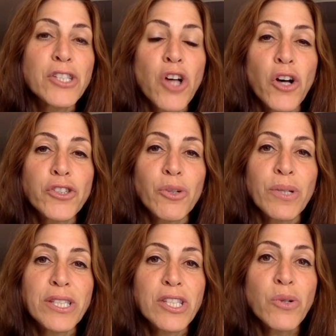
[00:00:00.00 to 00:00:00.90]
is also
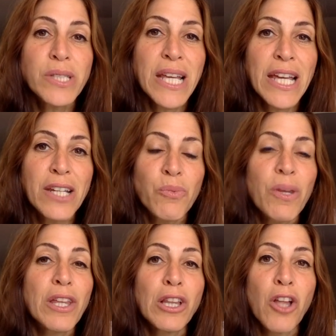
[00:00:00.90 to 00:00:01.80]
associated
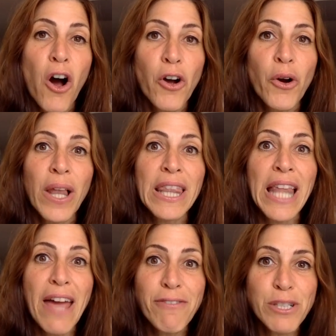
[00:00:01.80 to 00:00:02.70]
with a longer
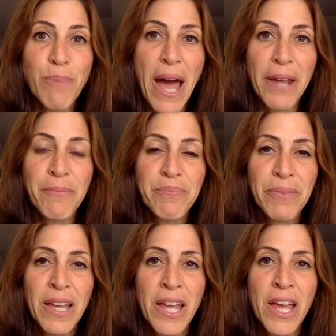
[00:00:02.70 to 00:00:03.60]
lifespan.
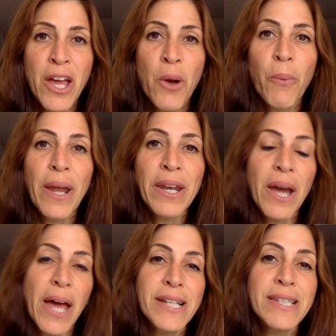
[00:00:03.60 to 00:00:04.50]
When
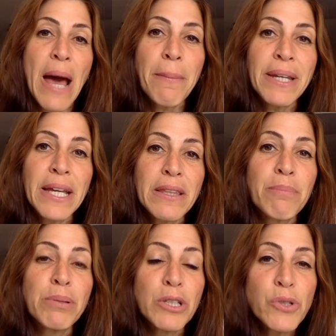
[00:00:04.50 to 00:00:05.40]
examining the
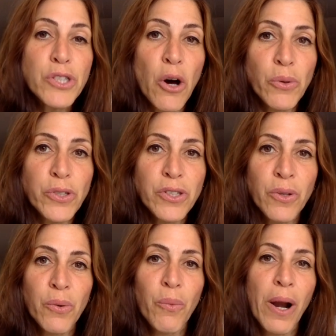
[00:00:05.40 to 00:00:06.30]
blue
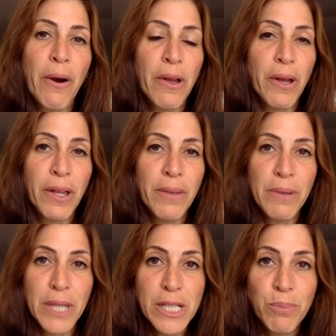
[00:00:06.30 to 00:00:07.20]
zones, where
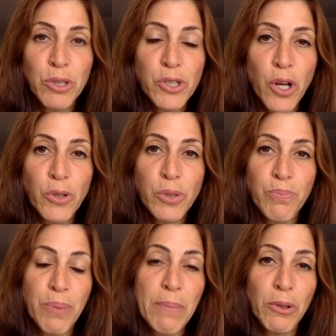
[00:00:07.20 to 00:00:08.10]
these blue zones
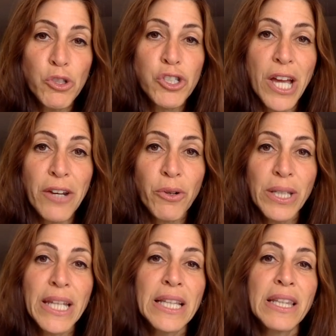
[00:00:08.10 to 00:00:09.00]
people
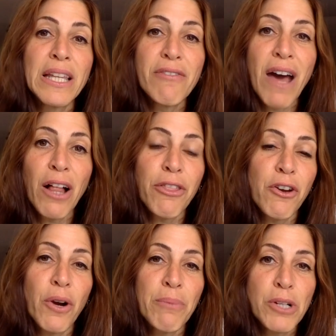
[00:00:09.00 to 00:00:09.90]
generally live
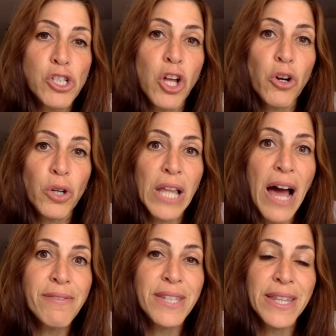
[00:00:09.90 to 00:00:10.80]
healthier and much longer
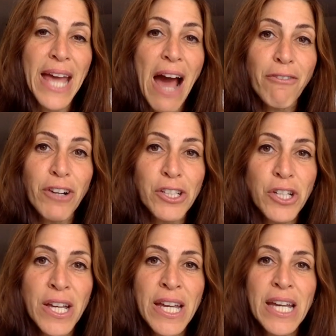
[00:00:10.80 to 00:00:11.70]
lives than the average,
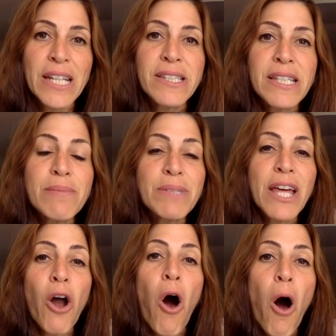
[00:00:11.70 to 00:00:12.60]
it seems
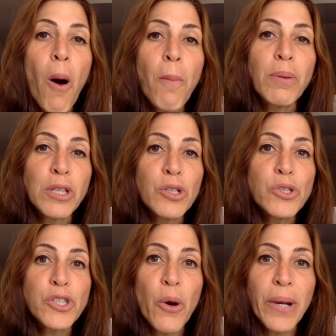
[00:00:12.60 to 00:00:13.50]
that all
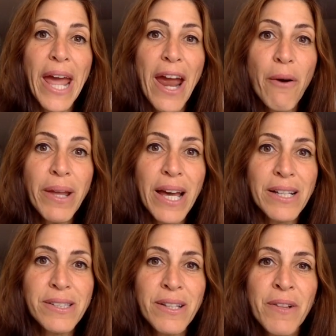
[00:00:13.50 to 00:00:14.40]
blue zone
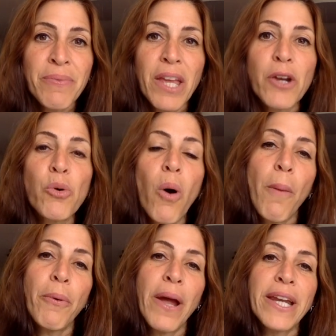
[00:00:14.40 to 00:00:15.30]
areas
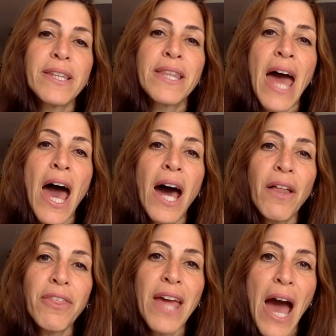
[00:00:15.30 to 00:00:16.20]
incorporated the
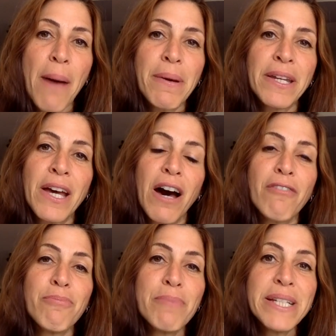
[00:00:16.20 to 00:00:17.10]
healthy habit
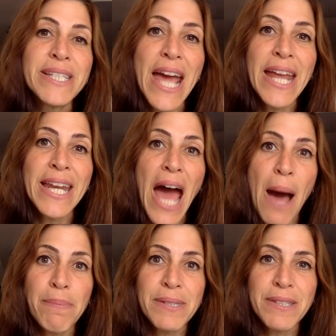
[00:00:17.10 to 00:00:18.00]
of midday
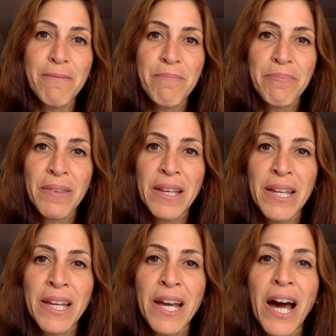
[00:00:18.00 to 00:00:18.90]
naps.
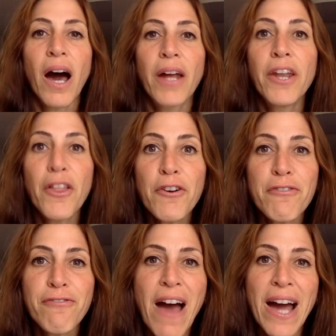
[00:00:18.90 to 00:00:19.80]
Another
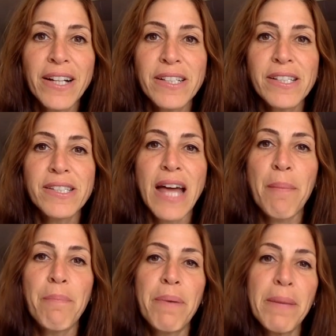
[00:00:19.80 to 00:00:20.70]
fact is
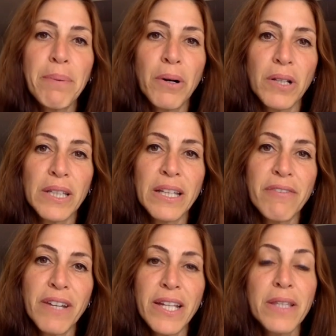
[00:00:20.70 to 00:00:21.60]
that people
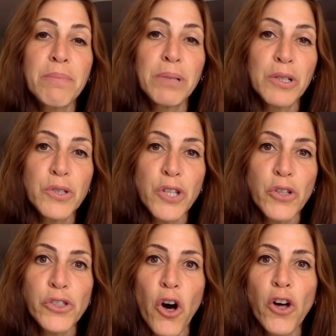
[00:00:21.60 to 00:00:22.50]
living in the blue
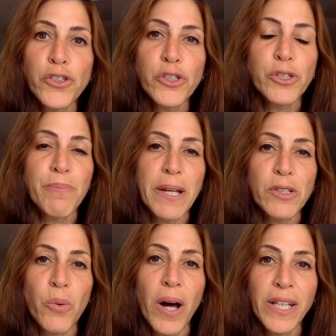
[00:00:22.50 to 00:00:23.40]
zones also
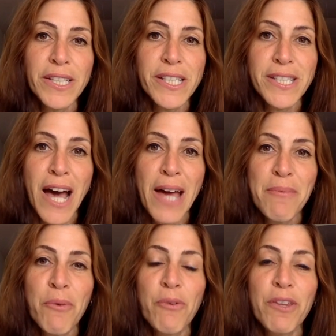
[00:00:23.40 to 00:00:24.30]
spent quality
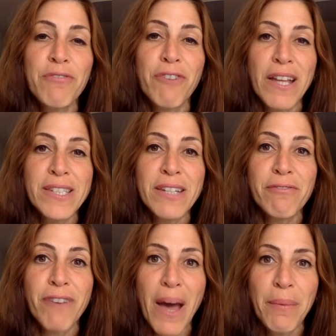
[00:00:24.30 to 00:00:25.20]
time with friends
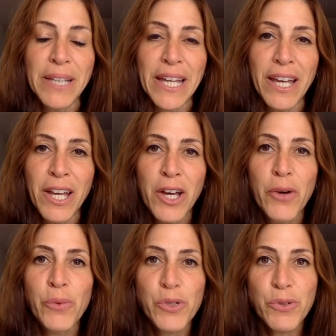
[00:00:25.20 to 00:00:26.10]
and family,
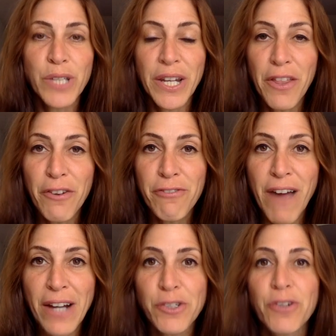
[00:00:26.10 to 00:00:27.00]
which was another
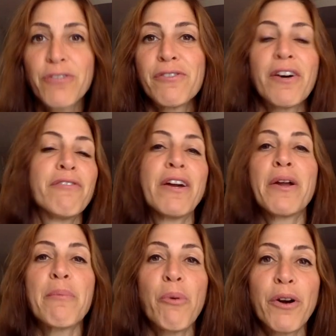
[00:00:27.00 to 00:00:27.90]
factor
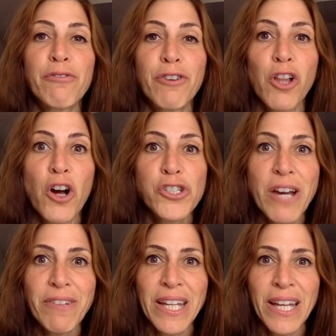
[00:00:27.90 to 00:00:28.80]
very important for
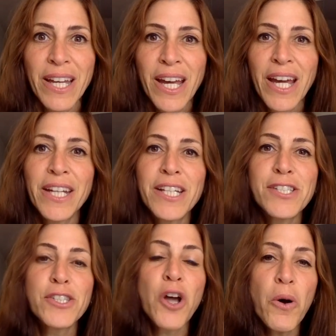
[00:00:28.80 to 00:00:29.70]
longevity. And it
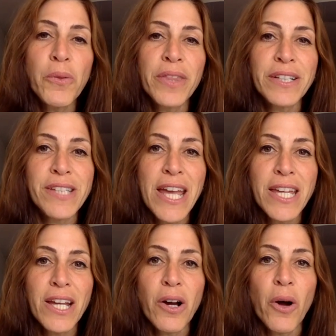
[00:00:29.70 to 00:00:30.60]
is known that
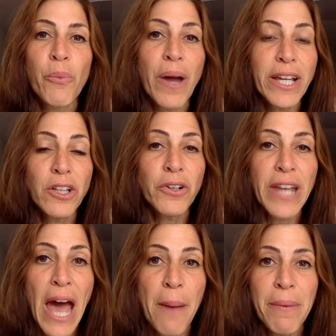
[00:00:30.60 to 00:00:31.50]
taking a regular
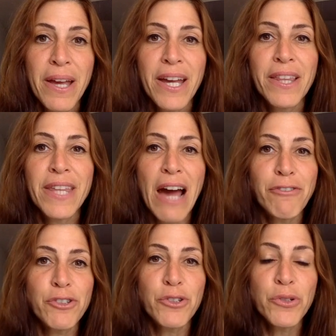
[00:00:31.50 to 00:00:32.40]
nap in the
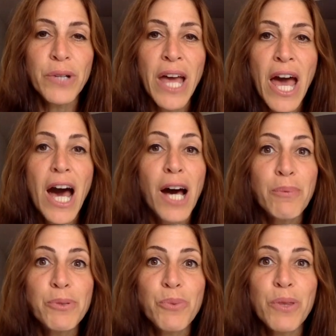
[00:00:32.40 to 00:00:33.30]
afternoon
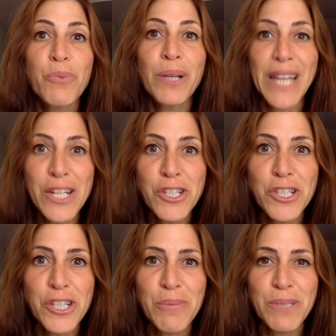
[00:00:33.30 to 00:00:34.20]
helps with
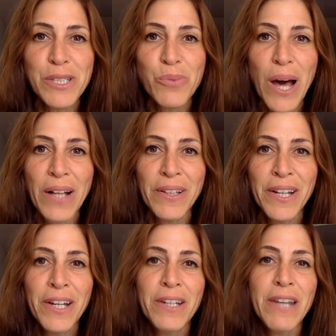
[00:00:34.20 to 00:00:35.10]
relationships as well.
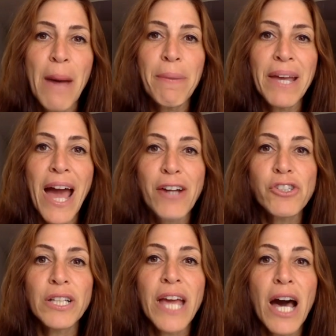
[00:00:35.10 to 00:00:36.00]
Napping
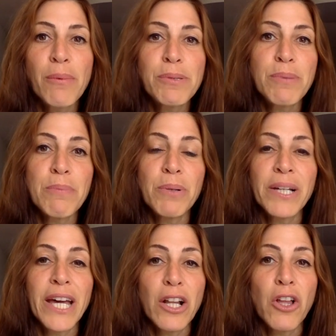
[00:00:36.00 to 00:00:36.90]
actually helps people
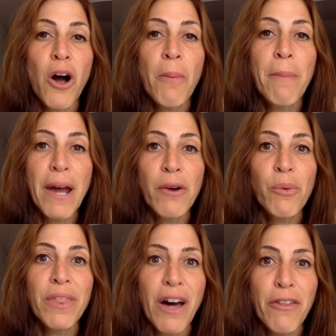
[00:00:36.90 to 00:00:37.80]
get along better
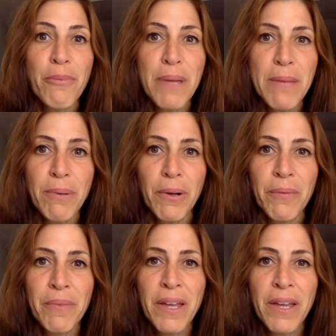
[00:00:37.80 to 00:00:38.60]
with other people.